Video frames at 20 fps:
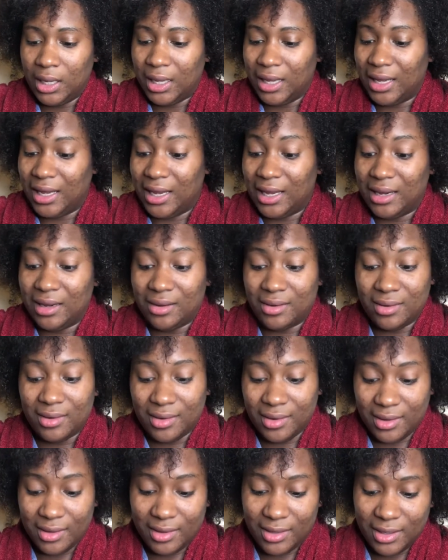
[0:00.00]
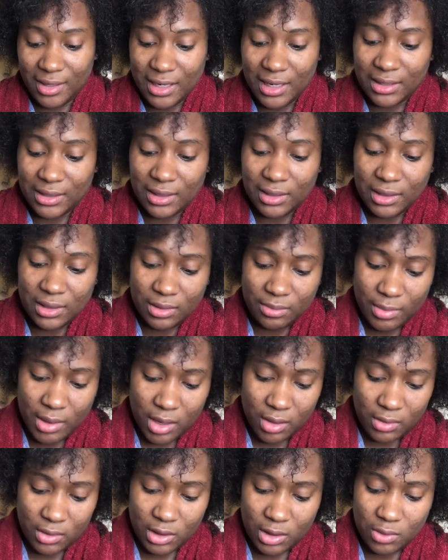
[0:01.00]
and it doesn't
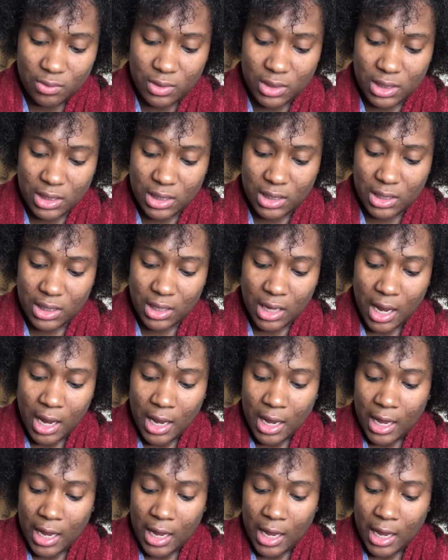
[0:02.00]
smell too good.